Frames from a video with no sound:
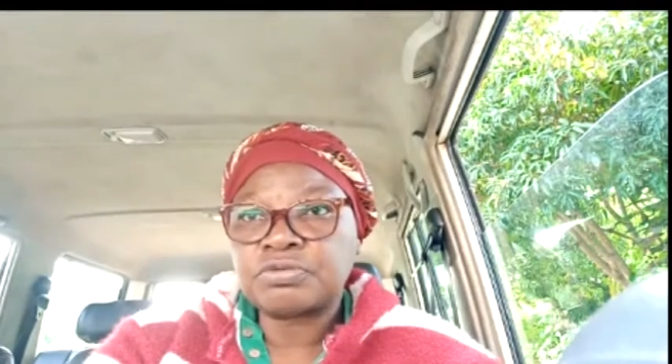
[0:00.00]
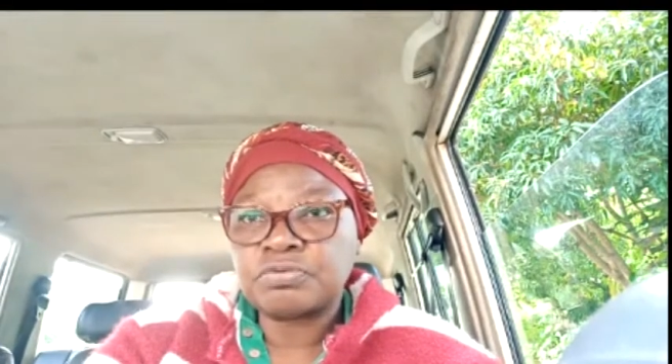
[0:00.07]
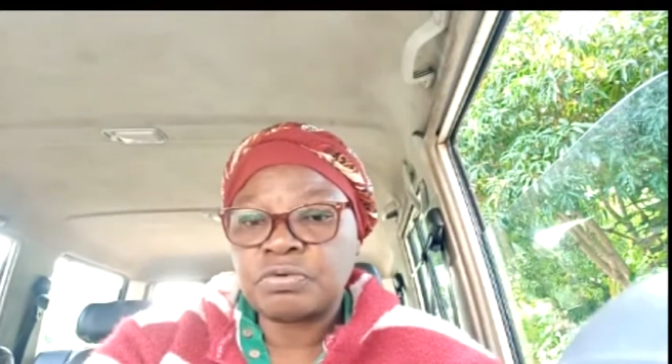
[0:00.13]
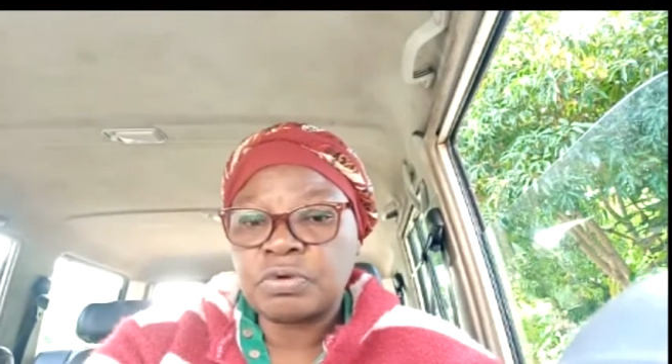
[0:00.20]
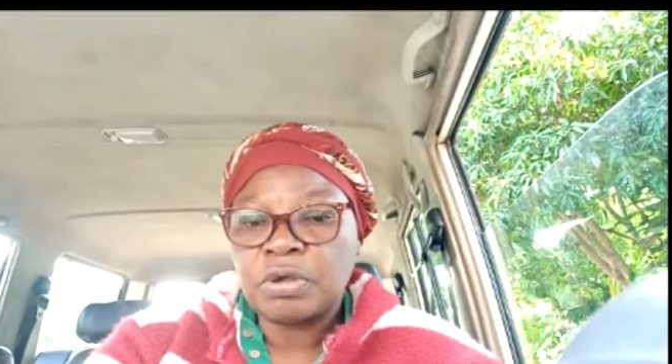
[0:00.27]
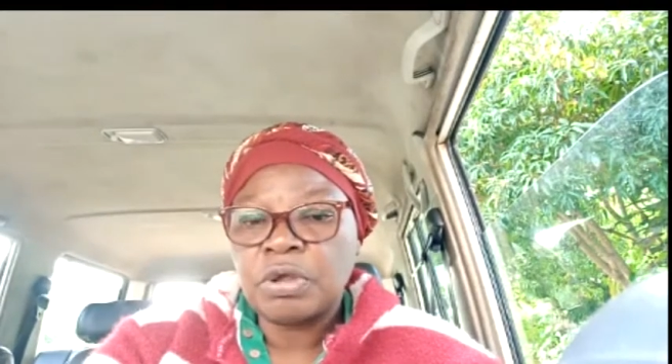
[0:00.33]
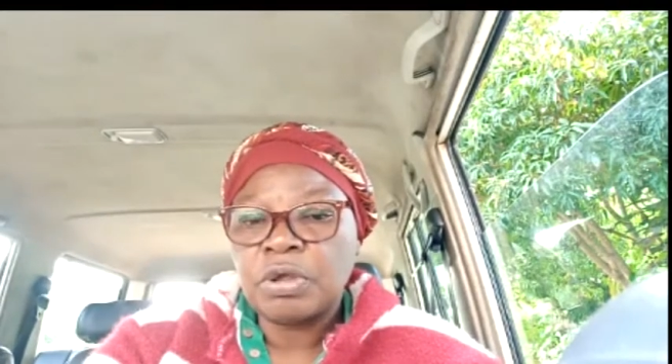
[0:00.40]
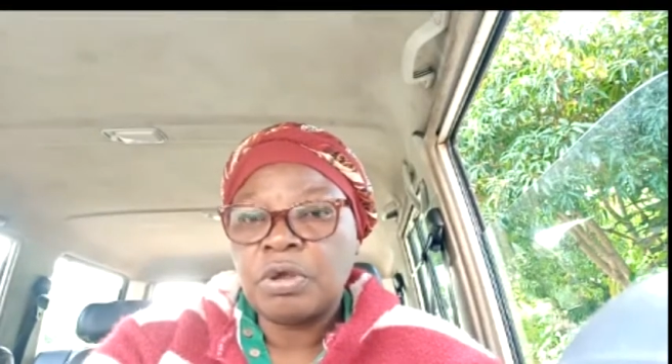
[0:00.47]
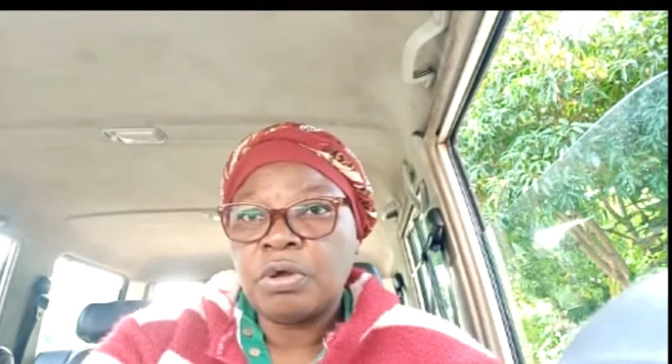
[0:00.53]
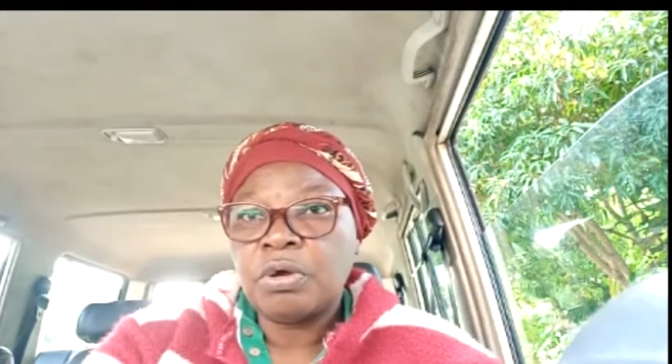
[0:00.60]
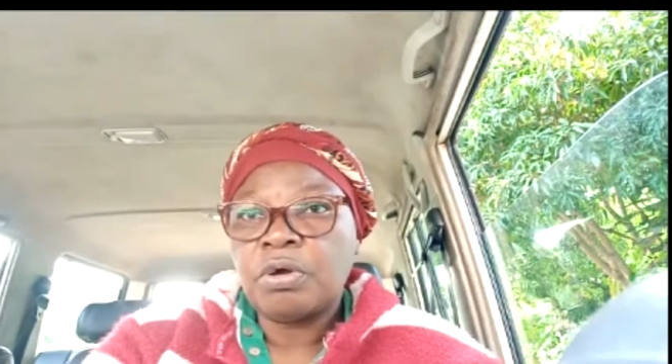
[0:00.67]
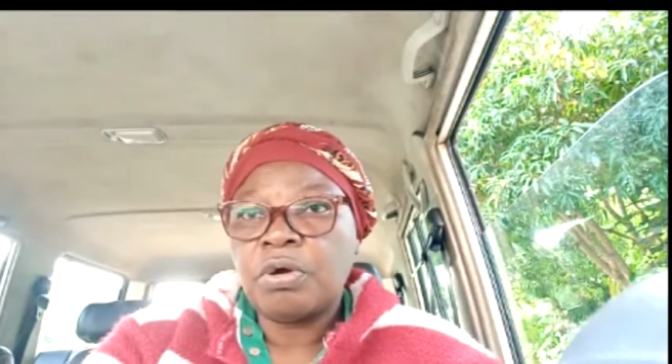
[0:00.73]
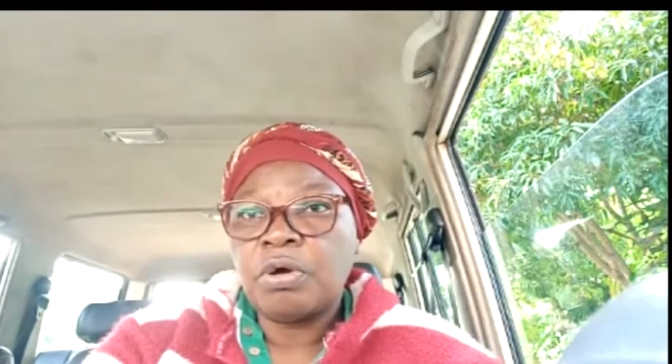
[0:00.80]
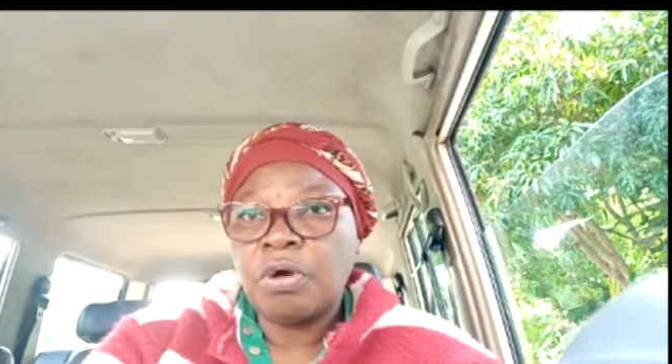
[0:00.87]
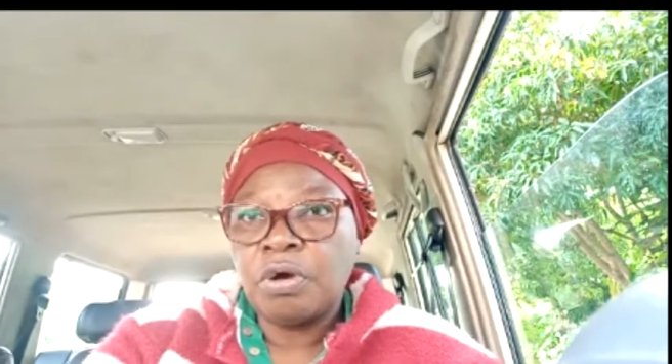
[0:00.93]
to
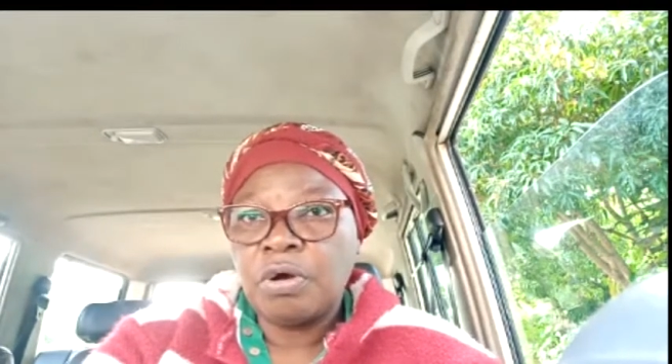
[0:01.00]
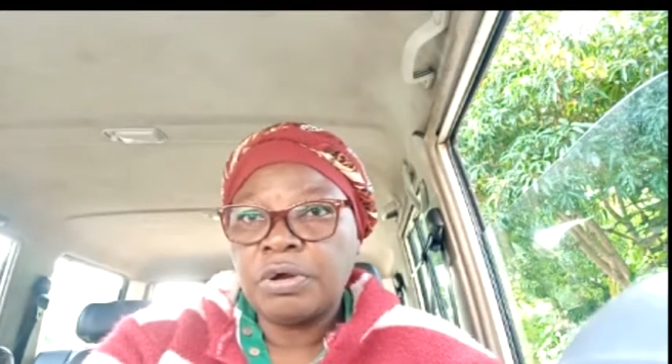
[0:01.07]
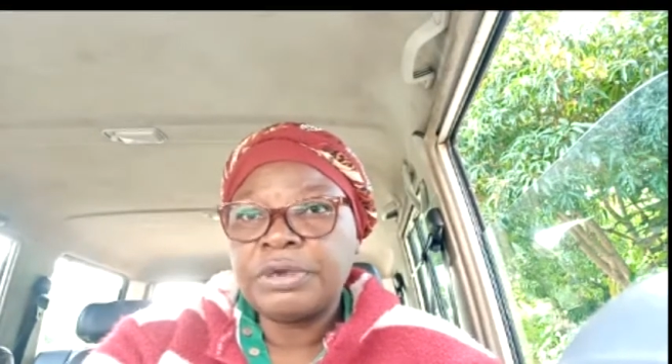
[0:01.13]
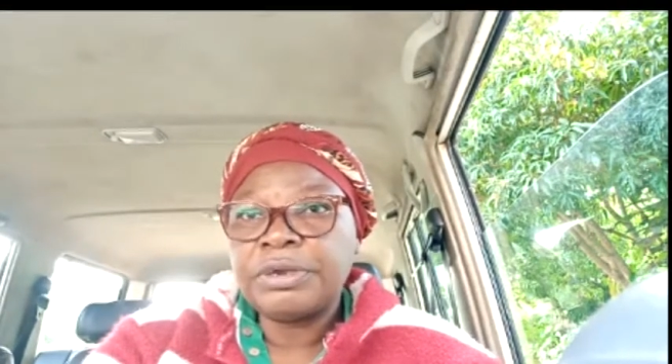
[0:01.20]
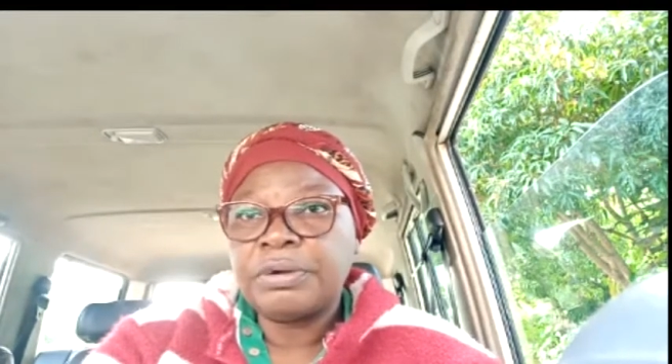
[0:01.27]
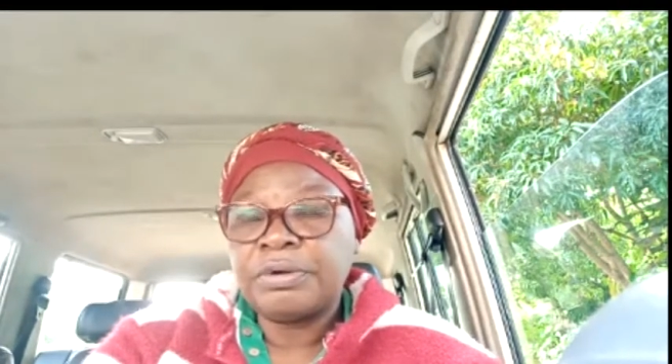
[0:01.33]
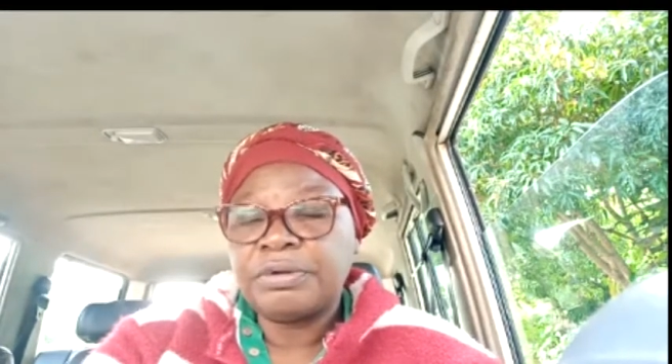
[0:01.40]
own all